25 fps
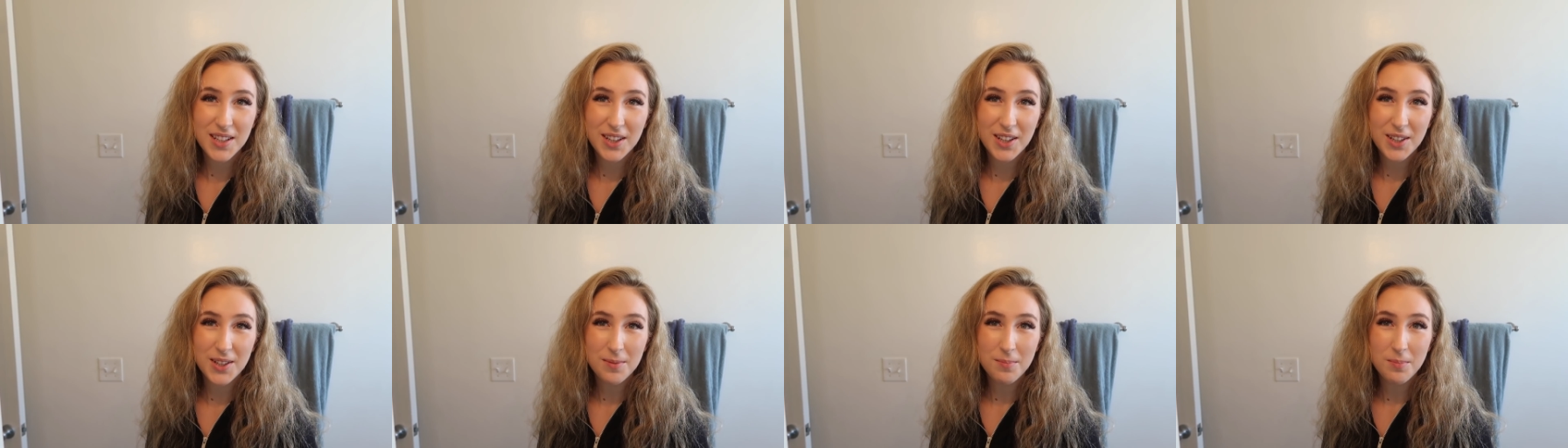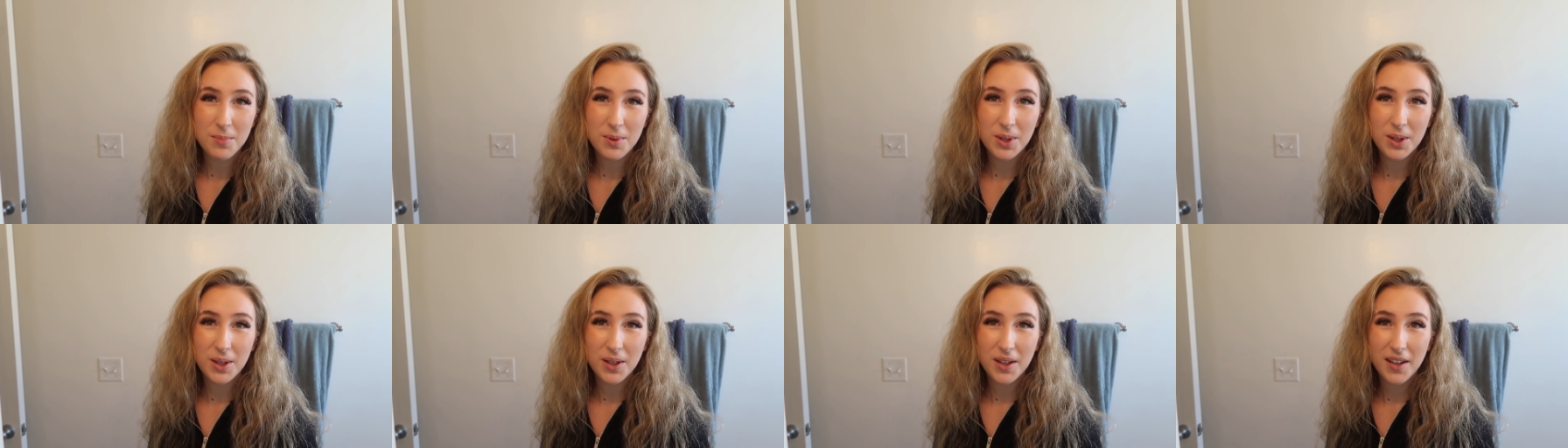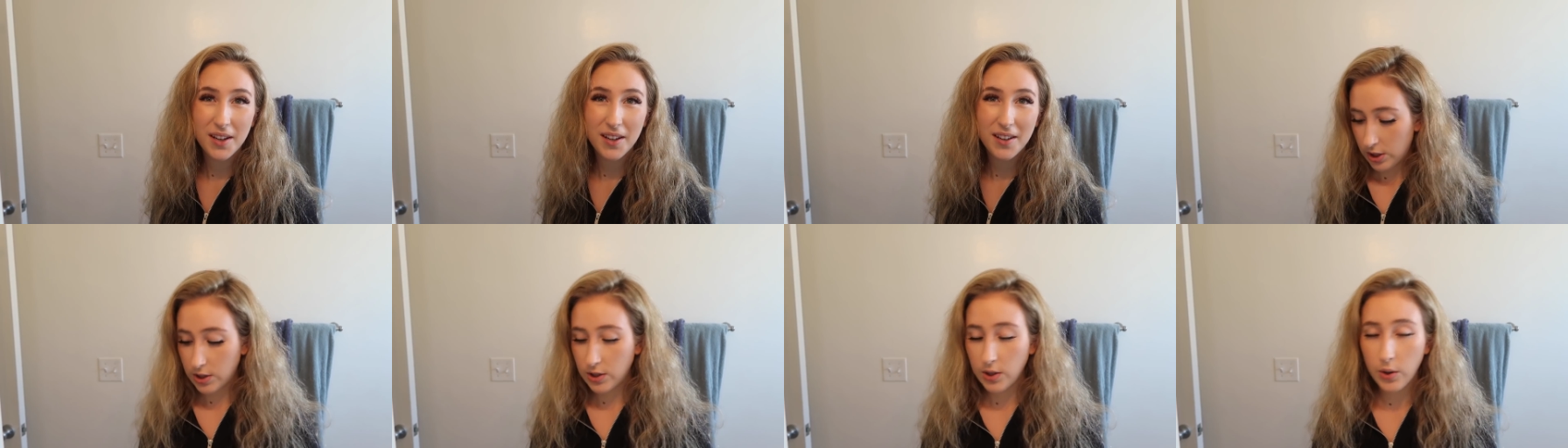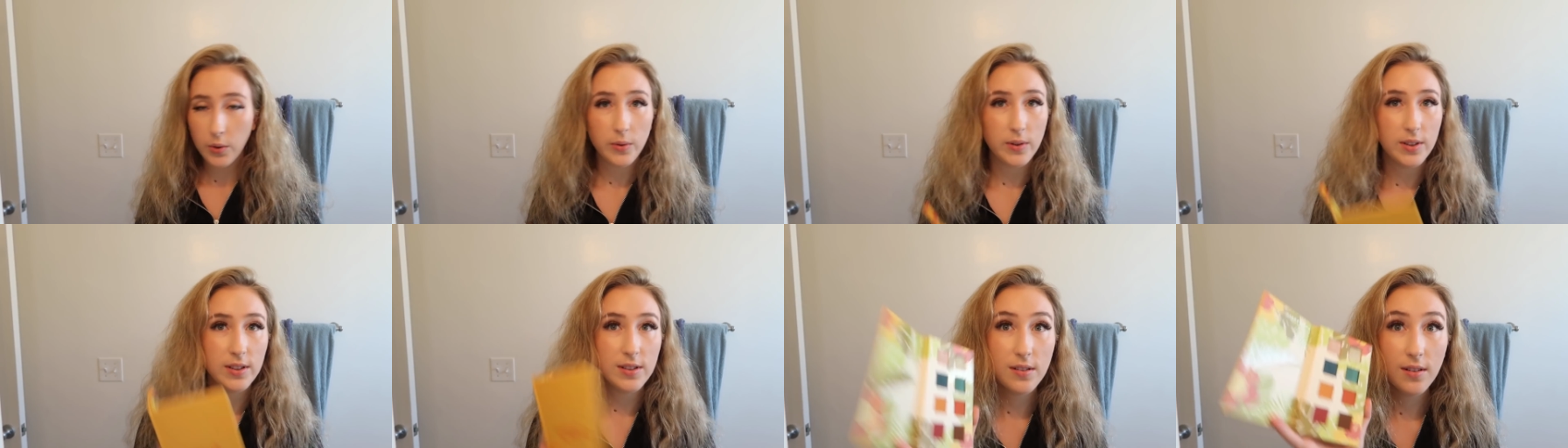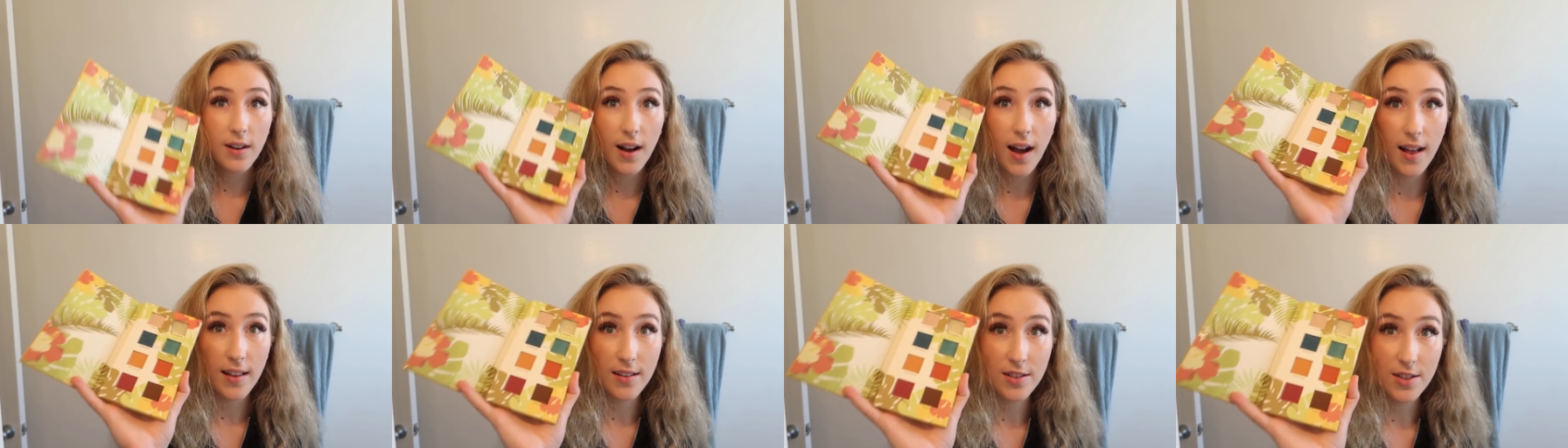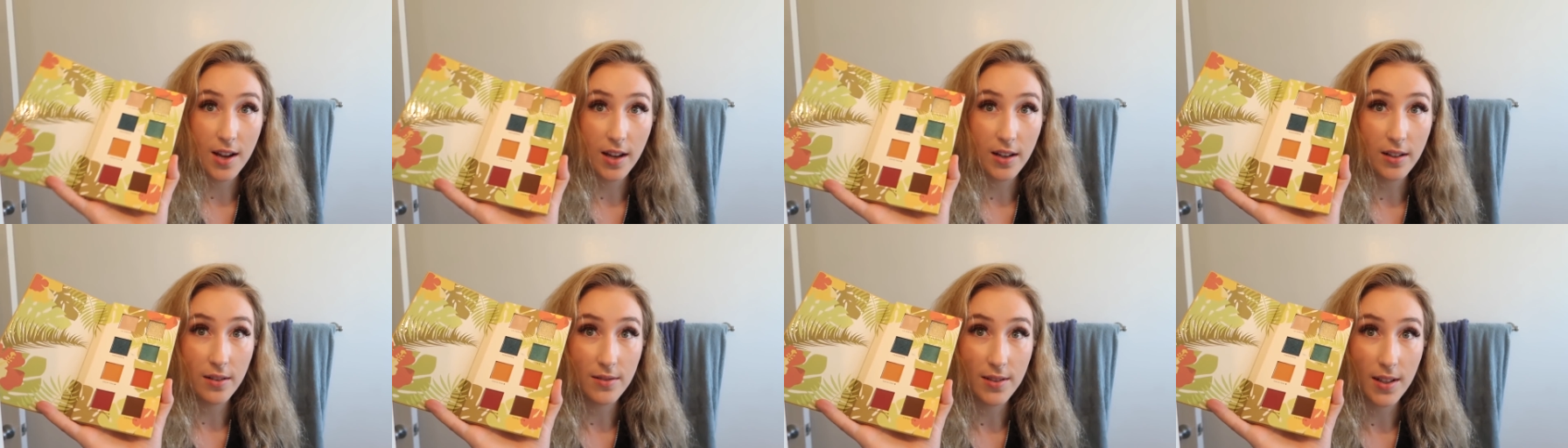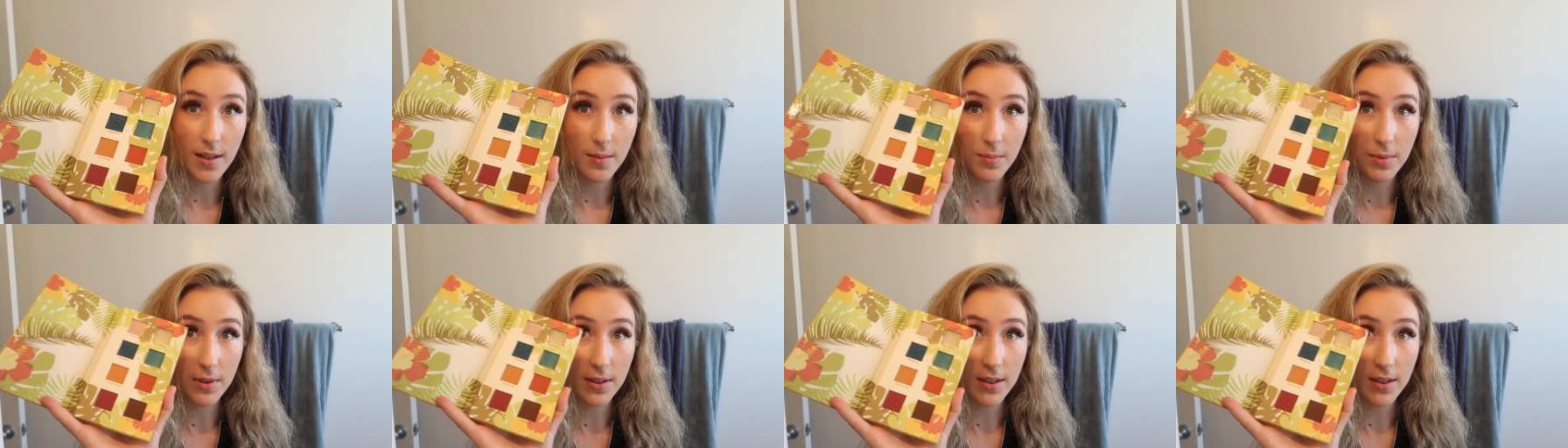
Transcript: a good book. So these are eyeshadows, I